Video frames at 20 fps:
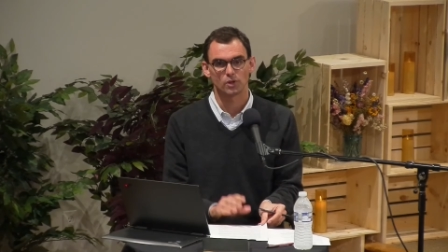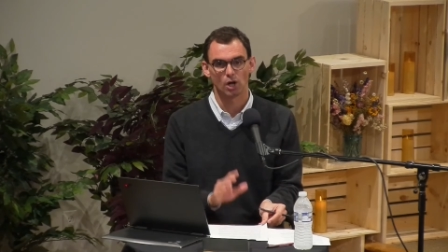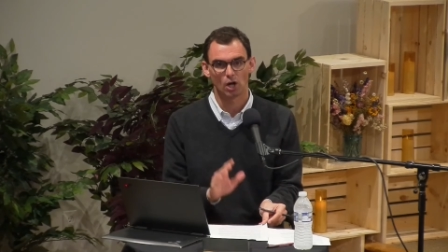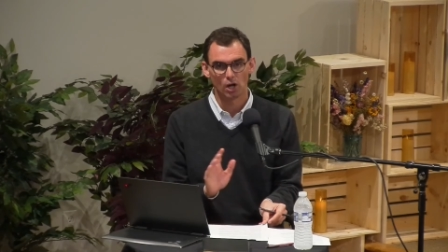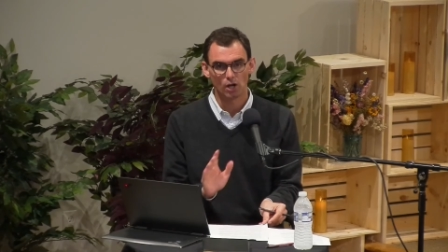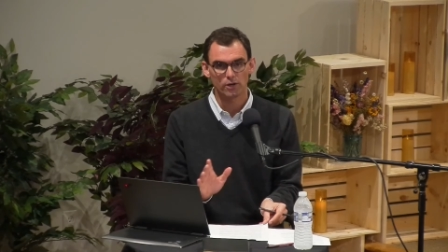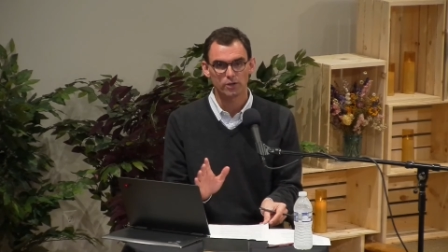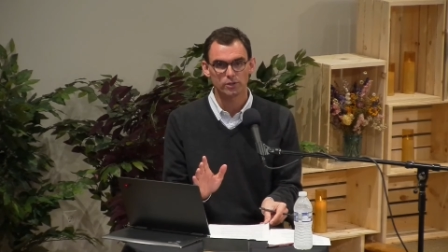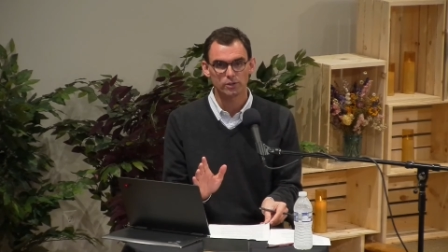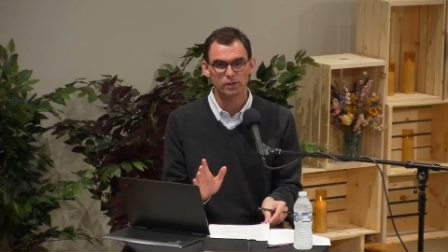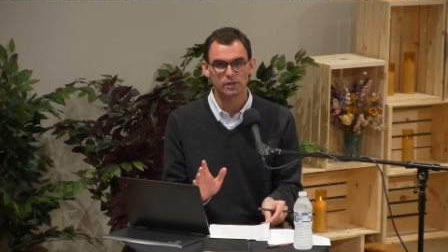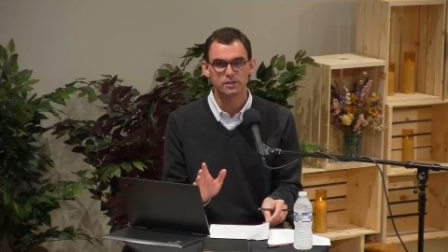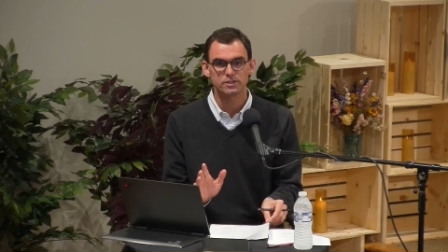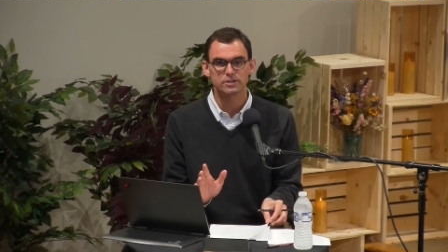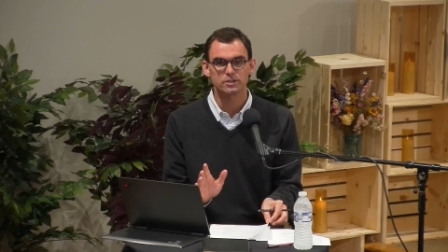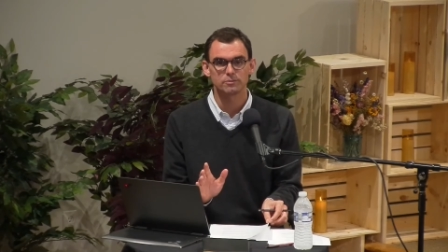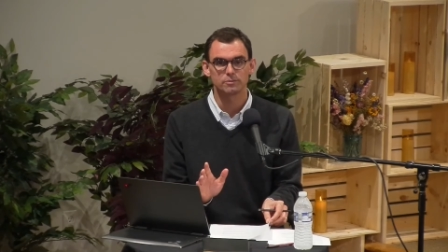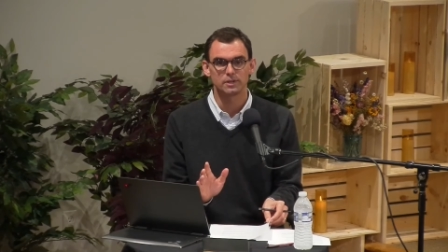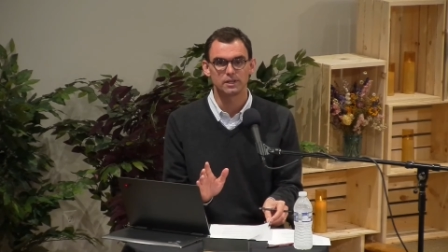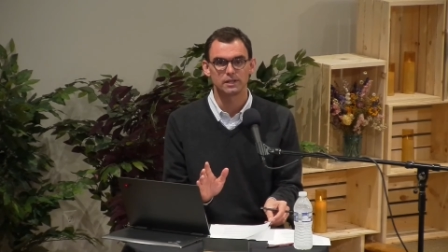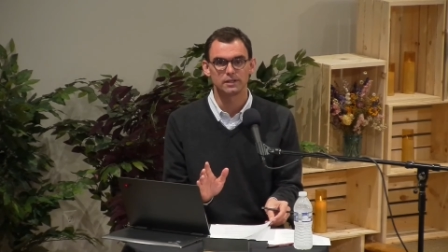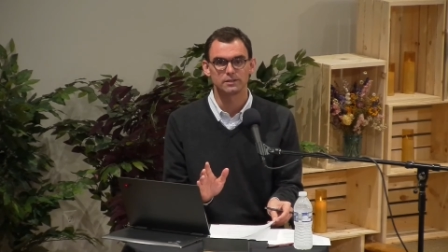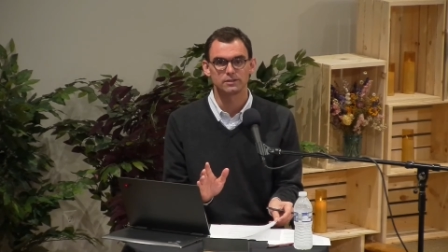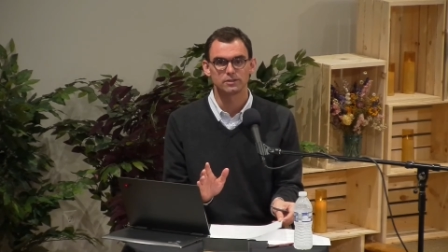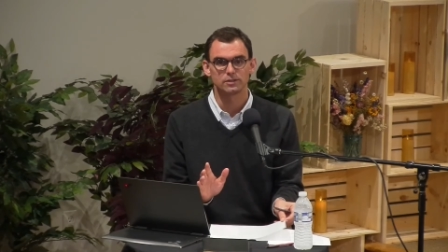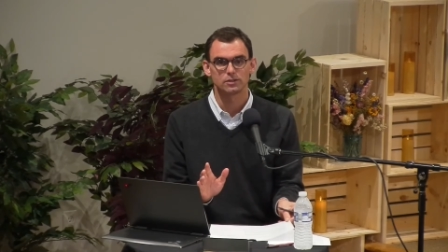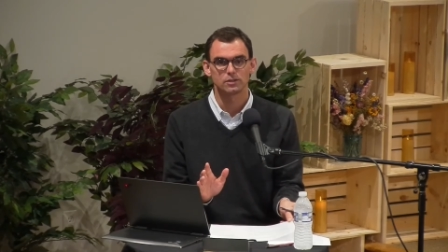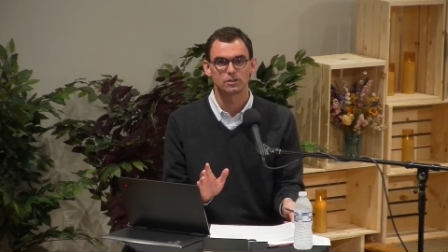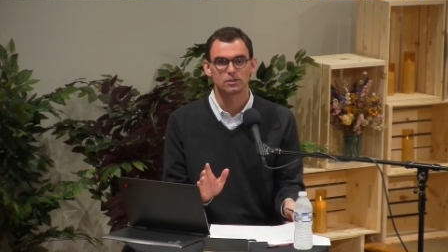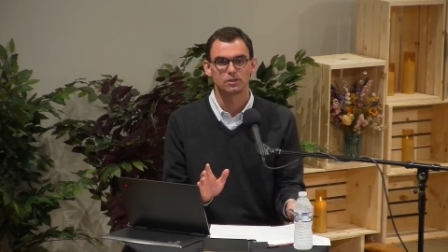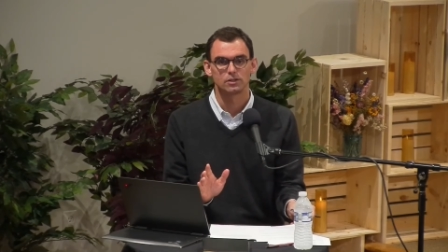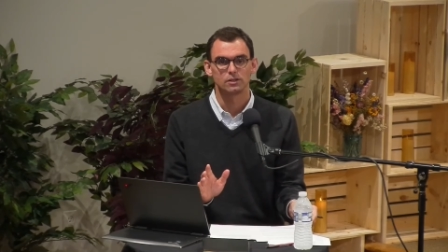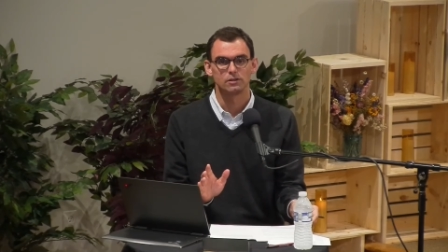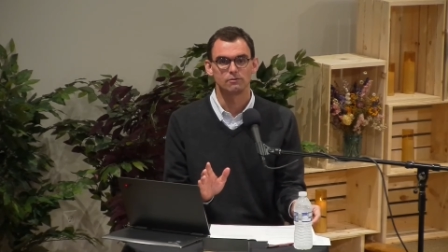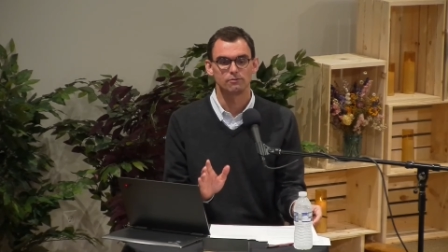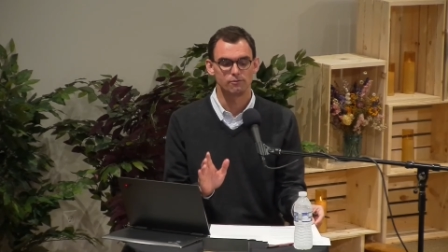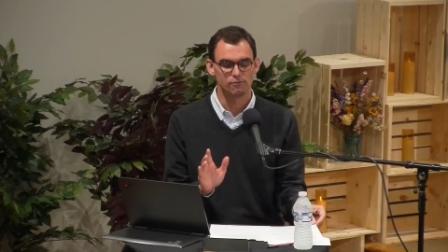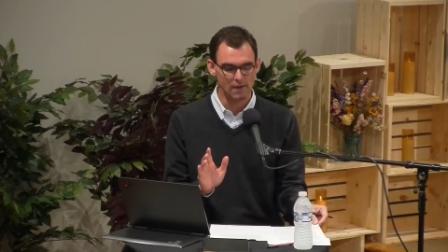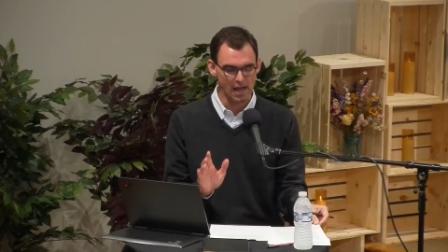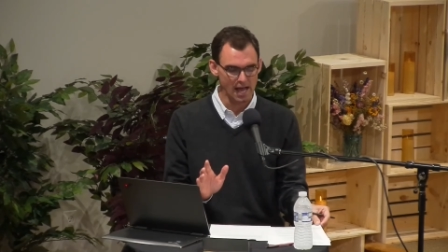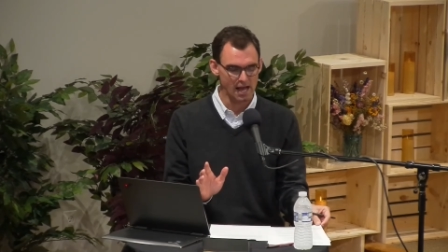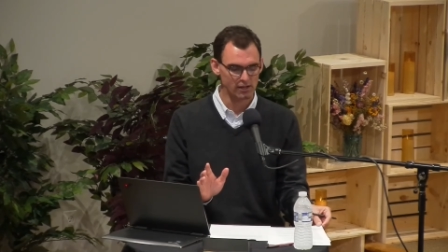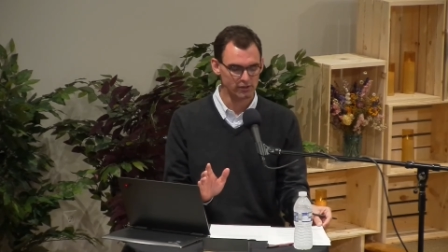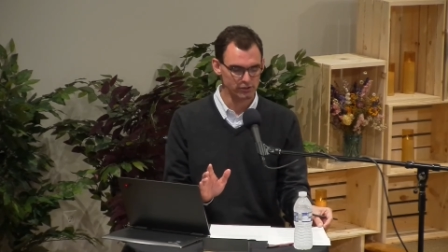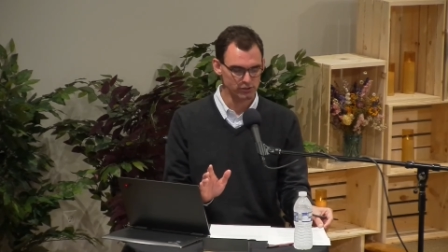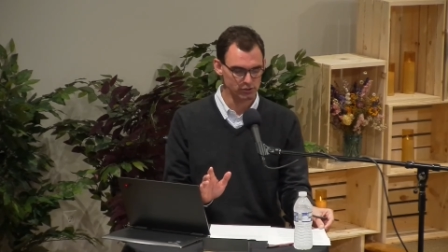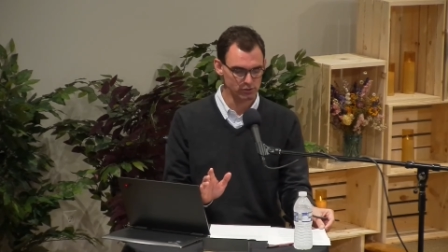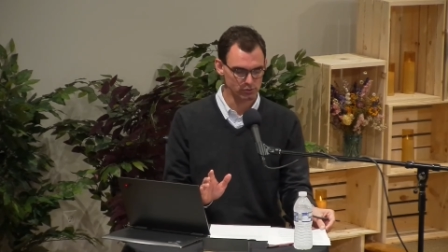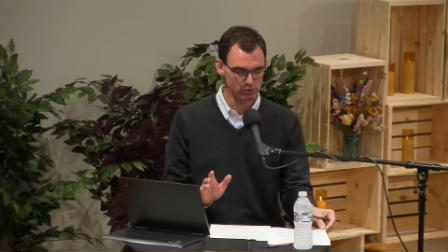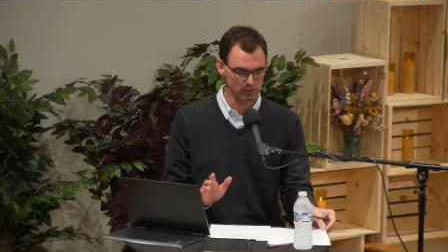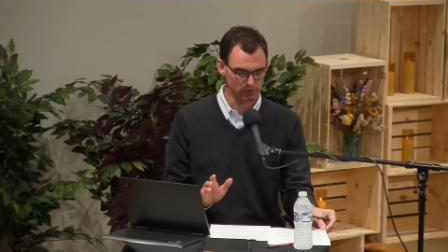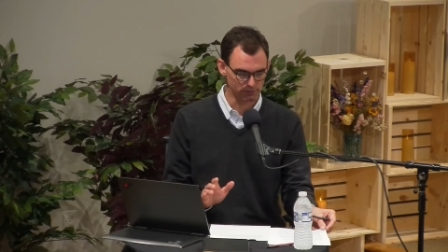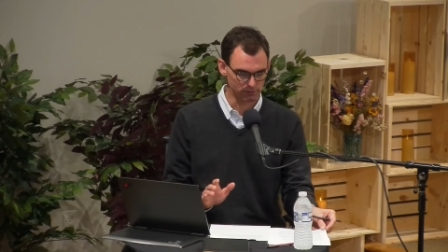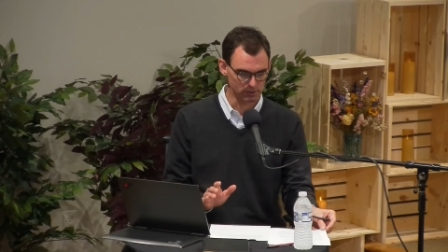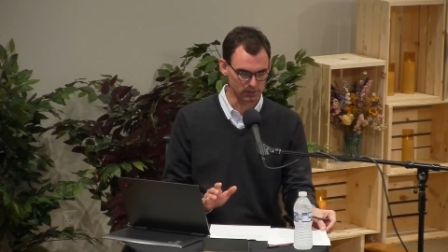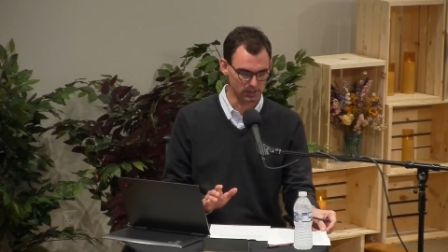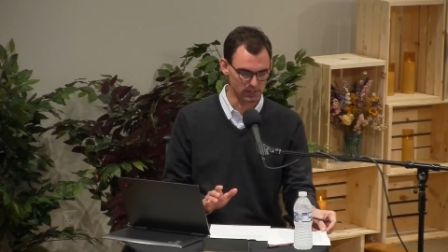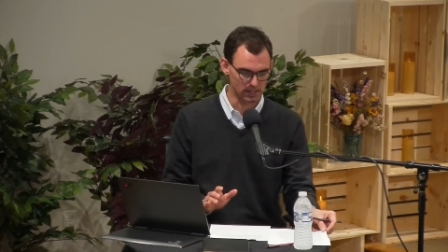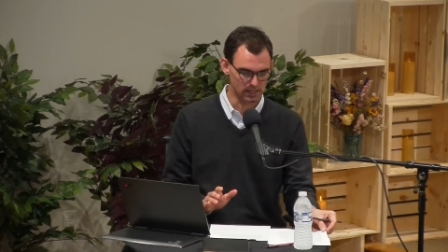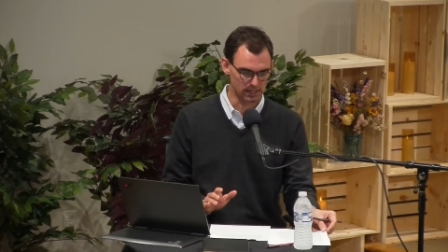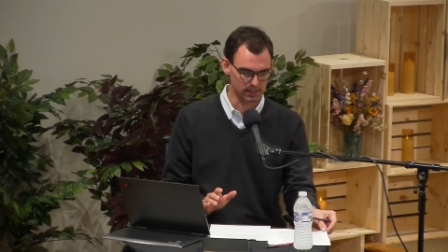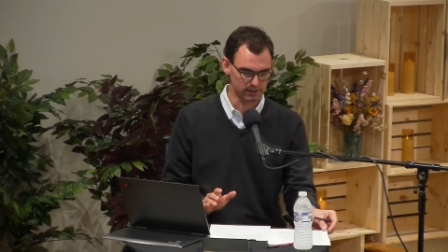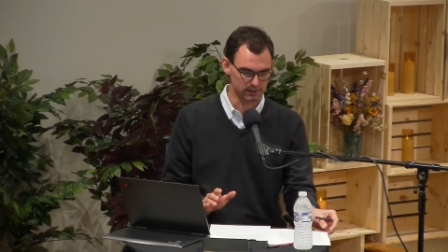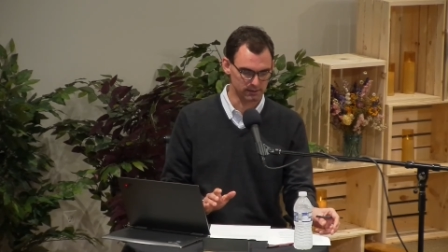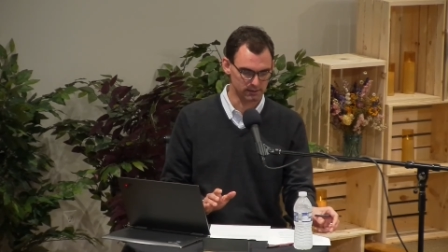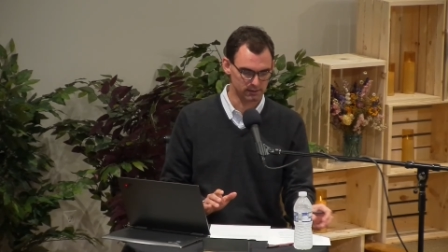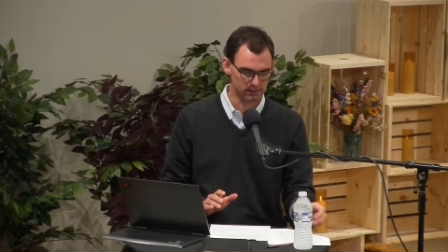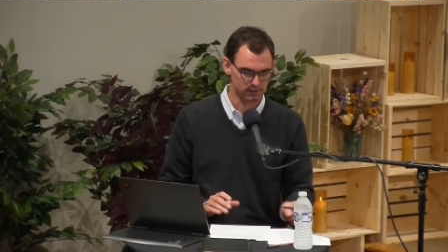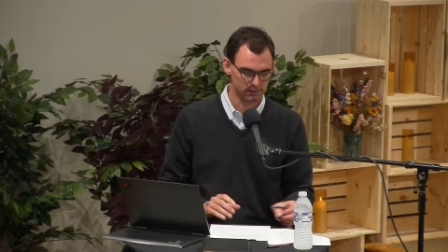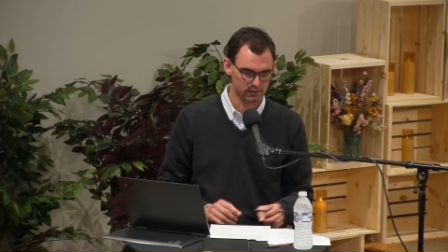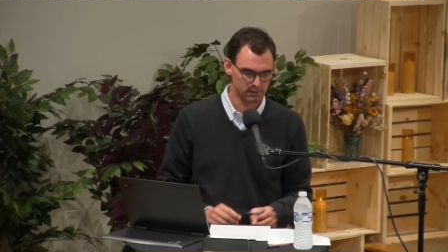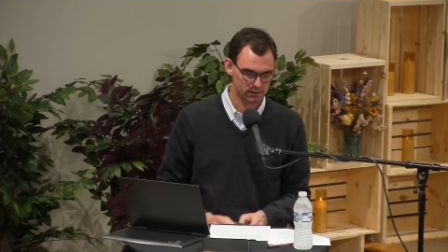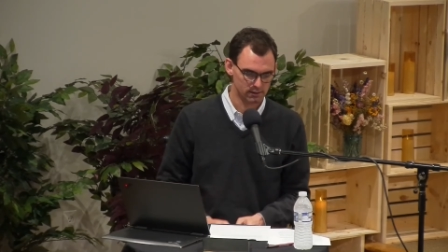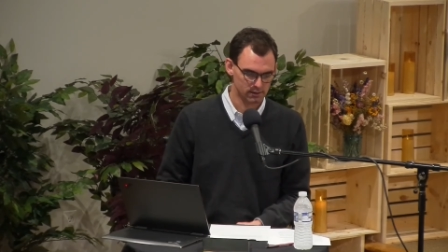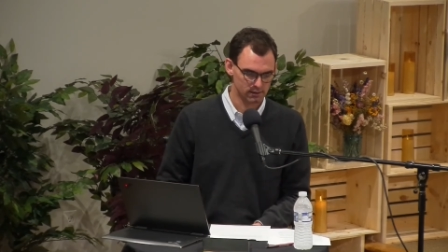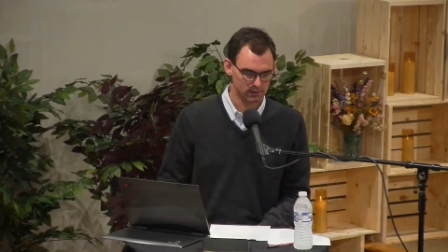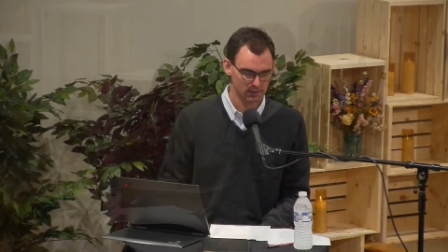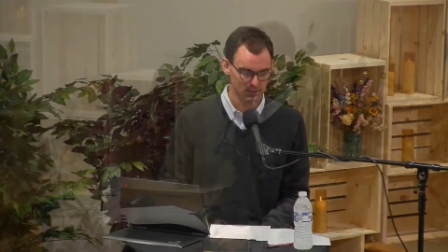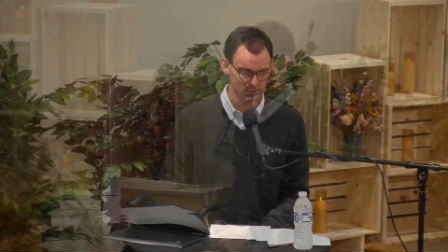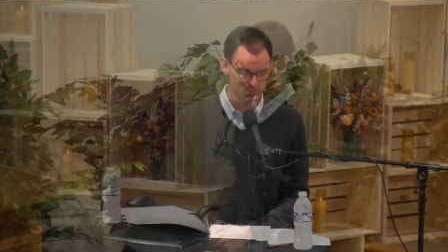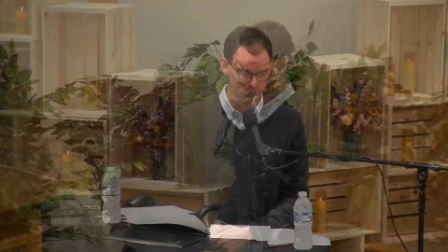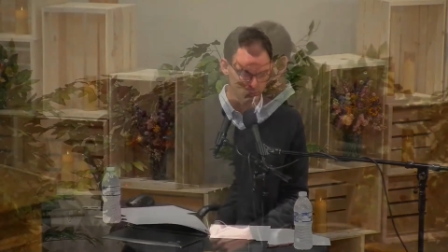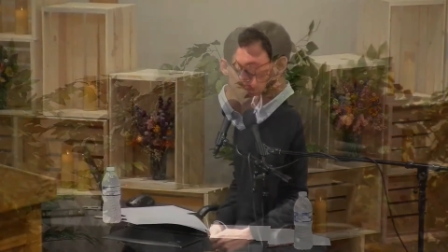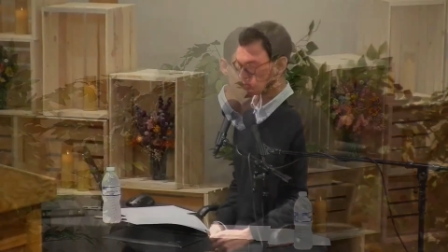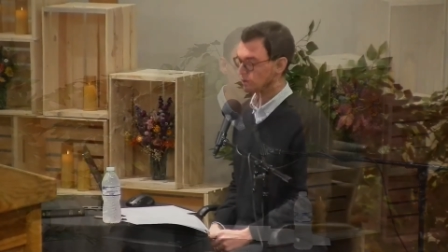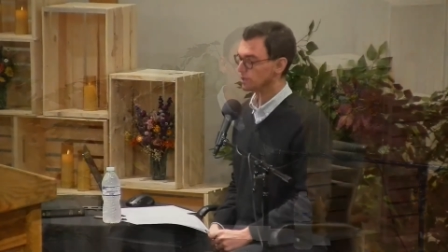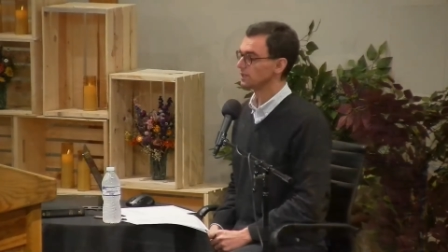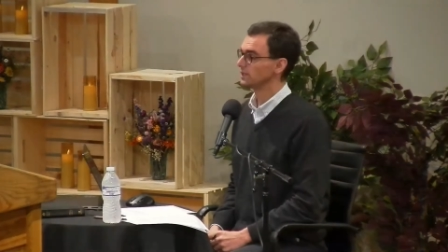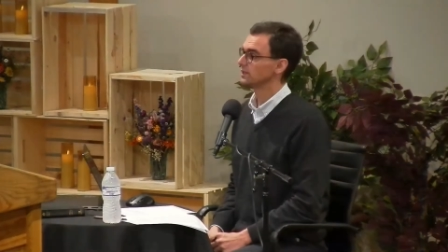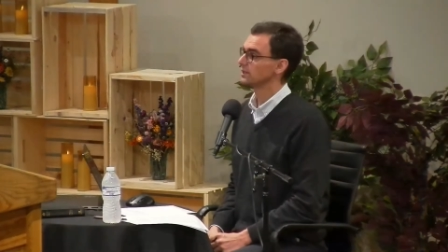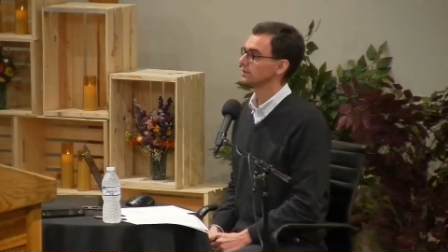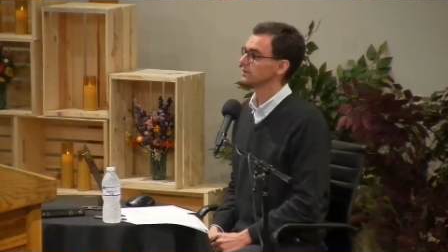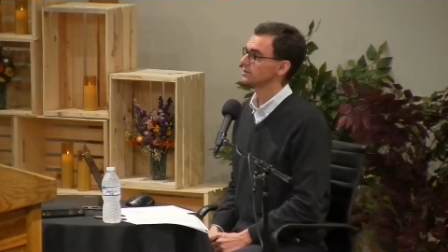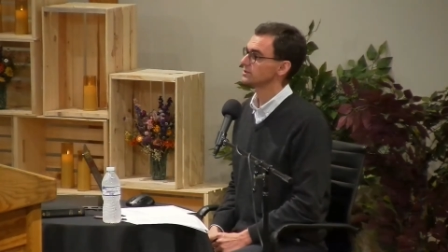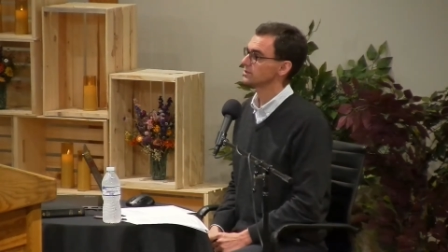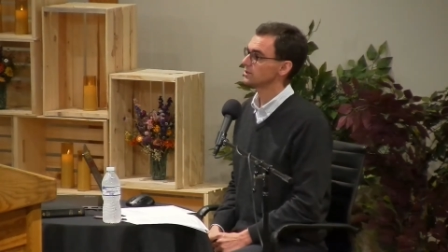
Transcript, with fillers: underestimate the value of God and who he is.